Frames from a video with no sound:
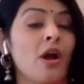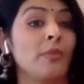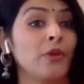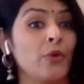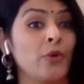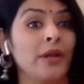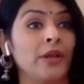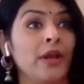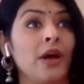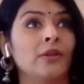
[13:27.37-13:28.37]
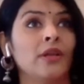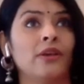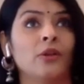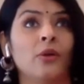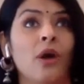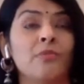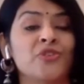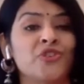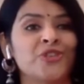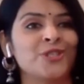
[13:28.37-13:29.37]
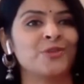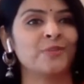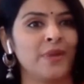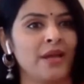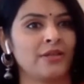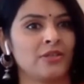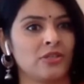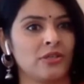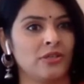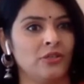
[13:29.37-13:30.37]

probably know by now that you know how much respect uh,